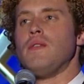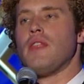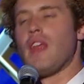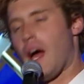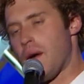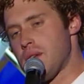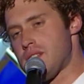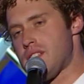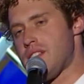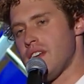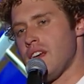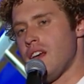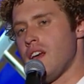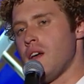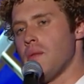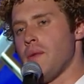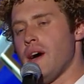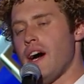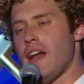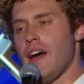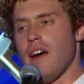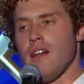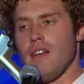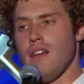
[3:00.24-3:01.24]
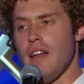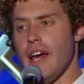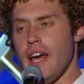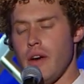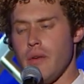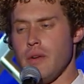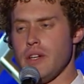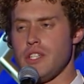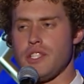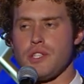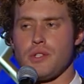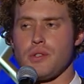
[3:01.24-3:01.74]
I was thinking about how
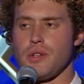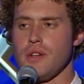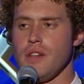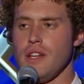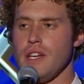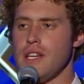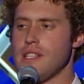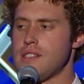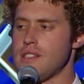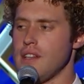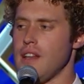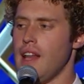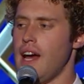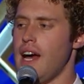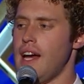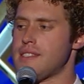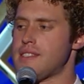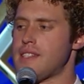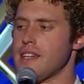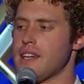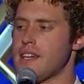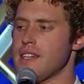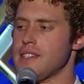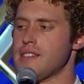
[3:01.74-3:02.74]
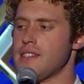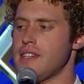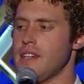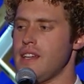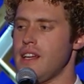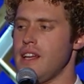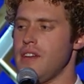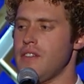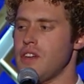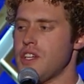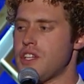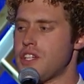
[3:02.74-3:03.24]
language truly is elastic, isn't it? Even